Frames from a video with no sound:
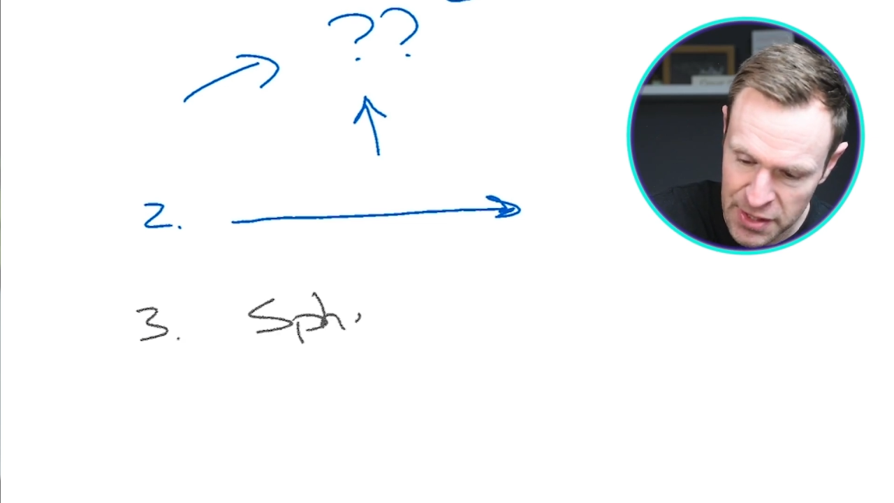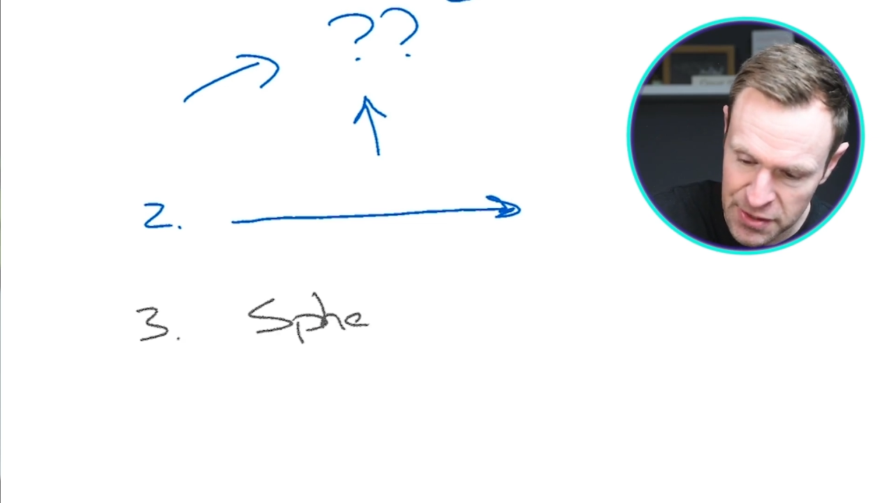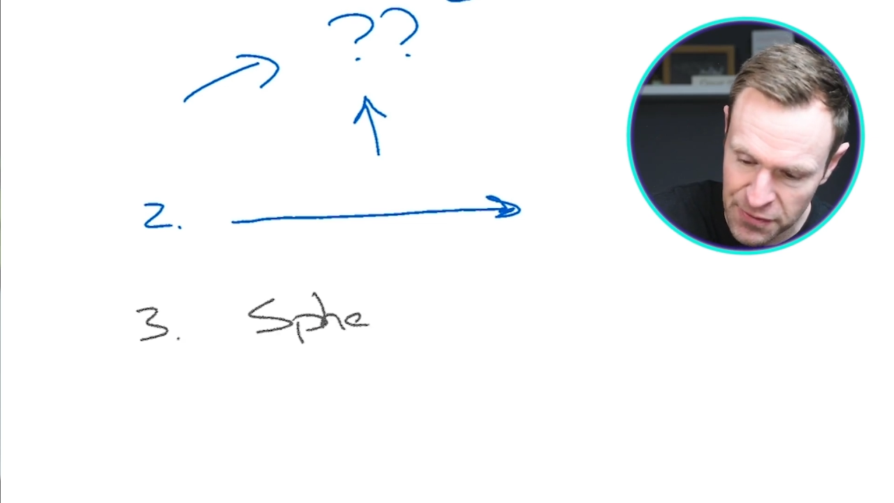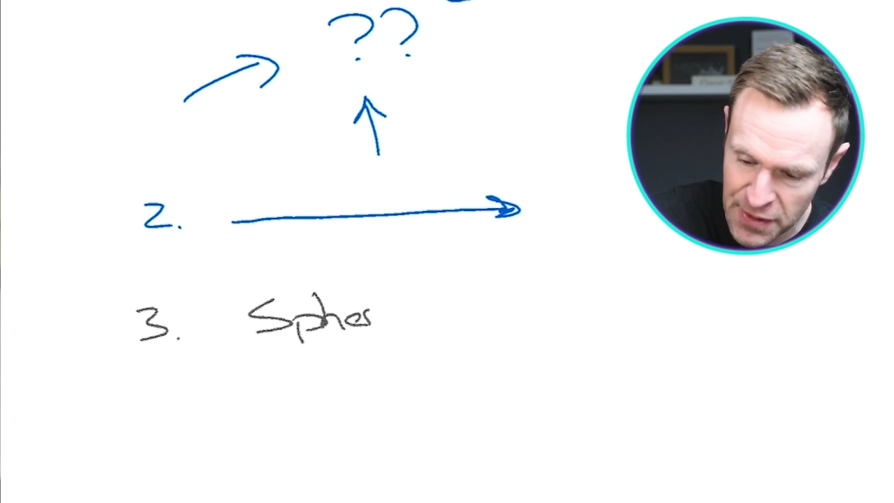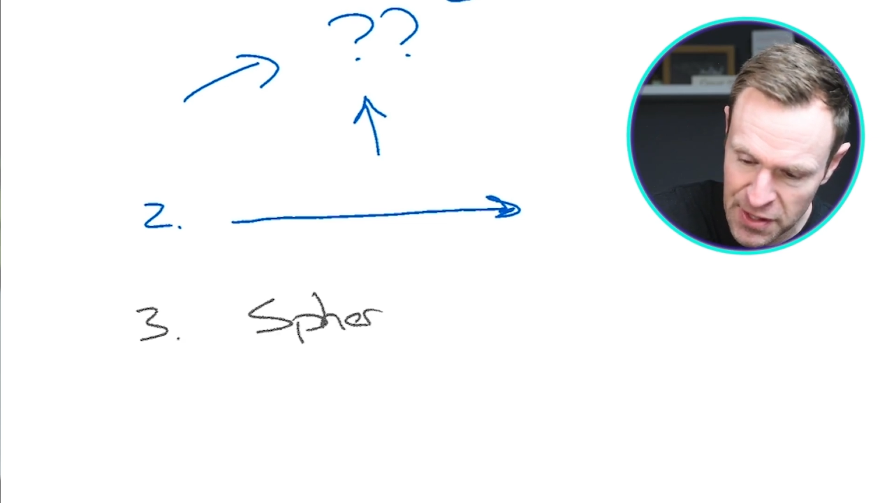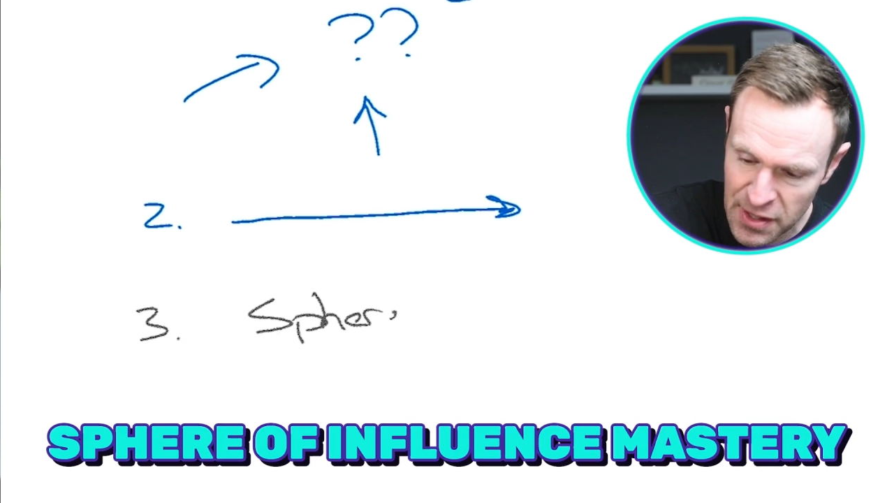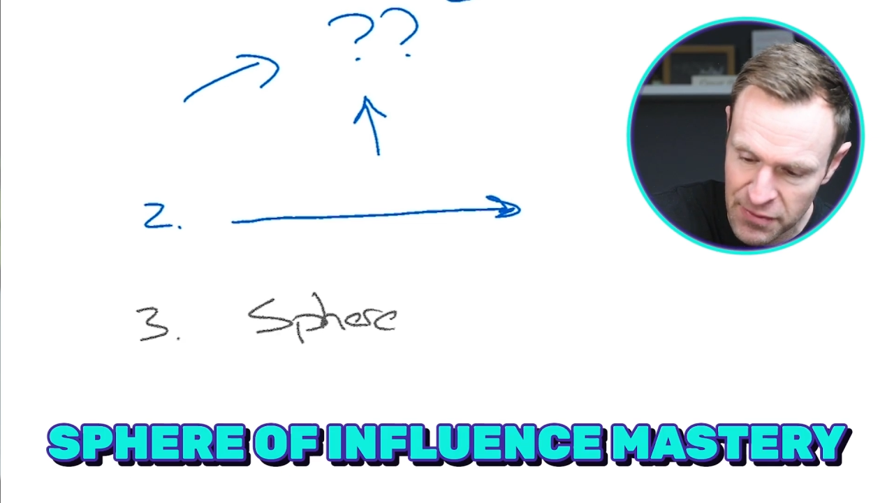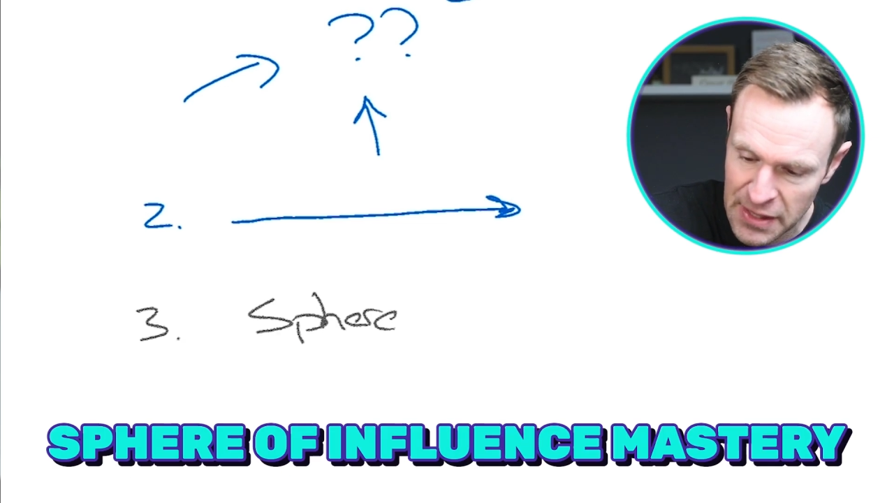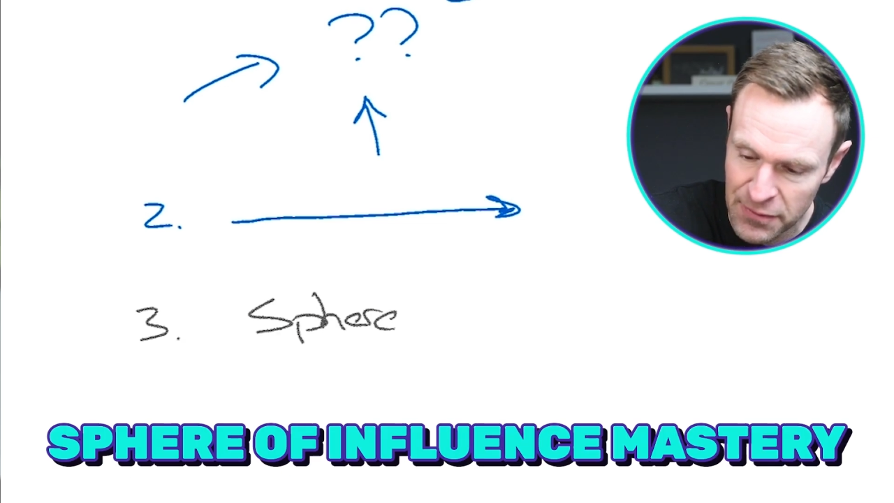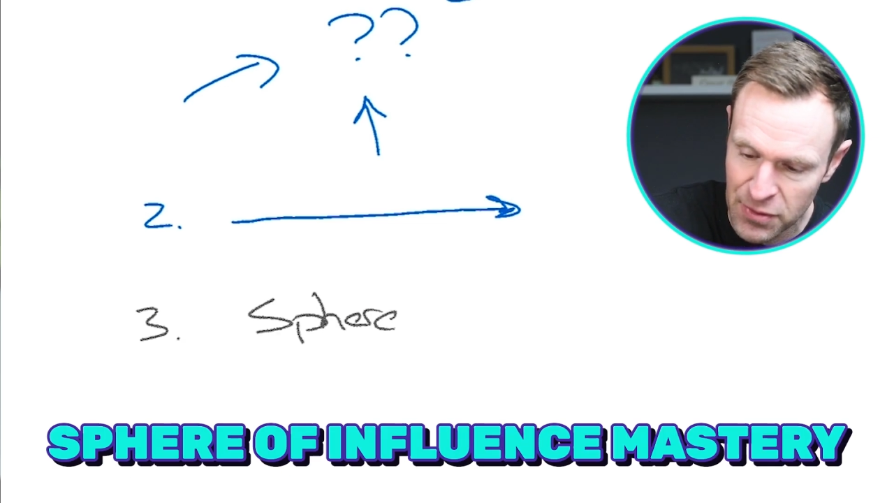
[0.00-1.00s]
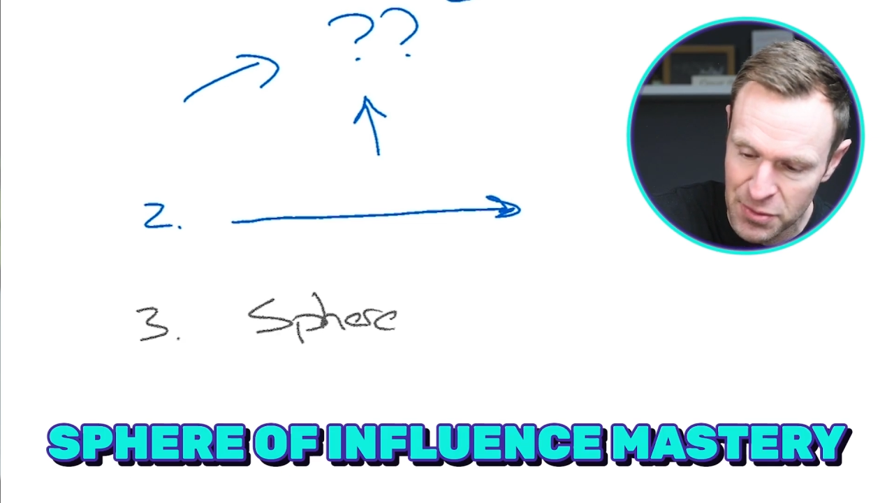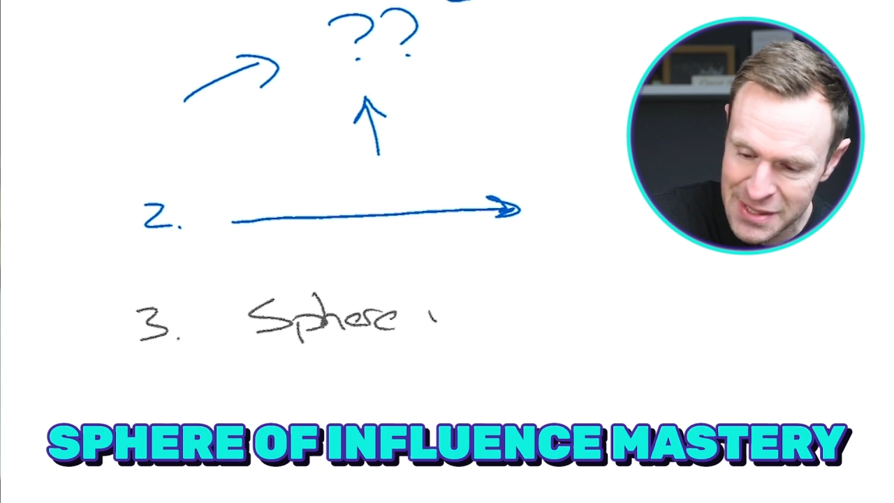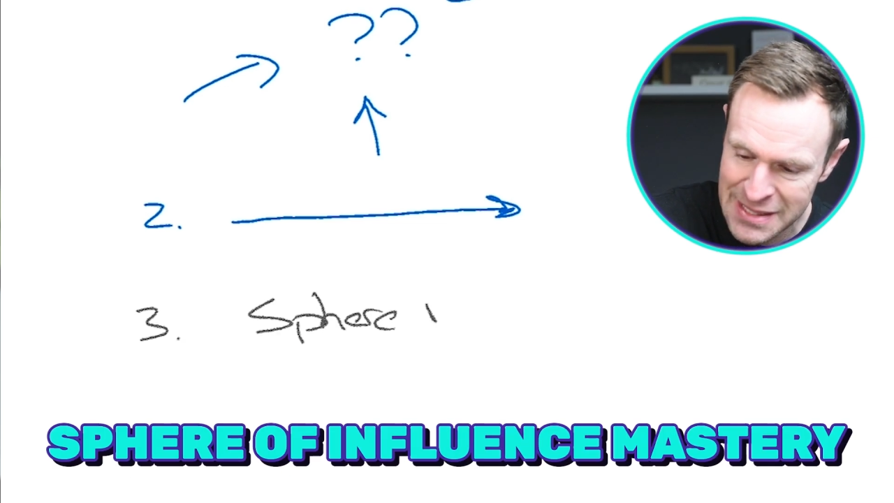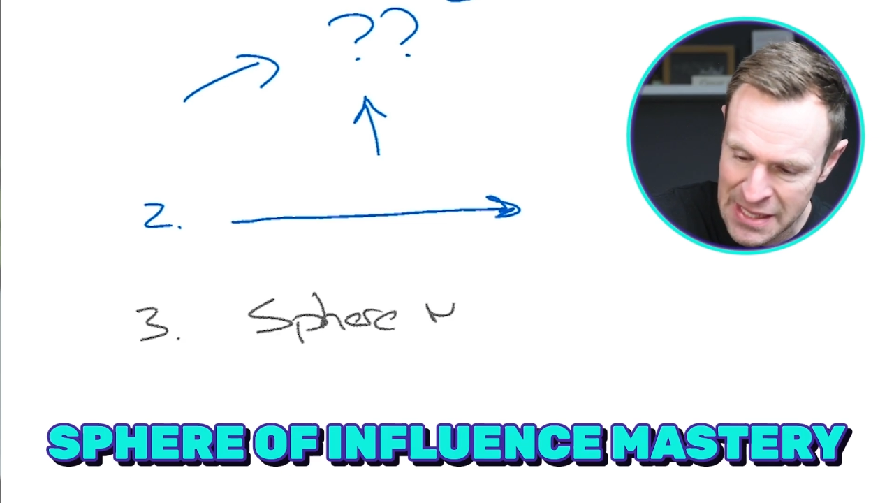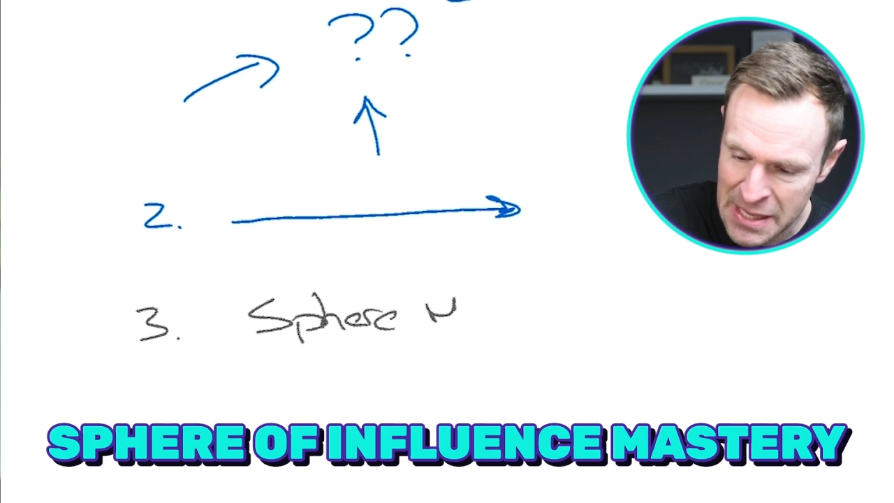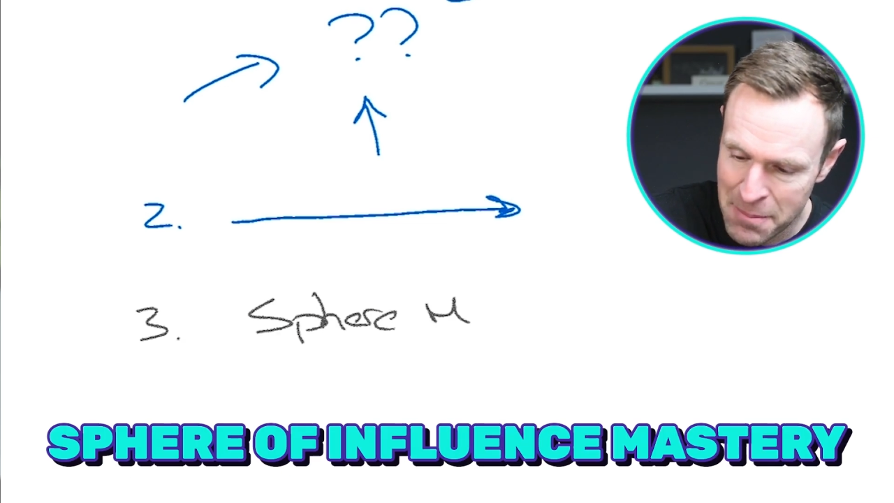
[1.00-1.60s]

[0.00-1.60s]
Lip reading: sphere of influence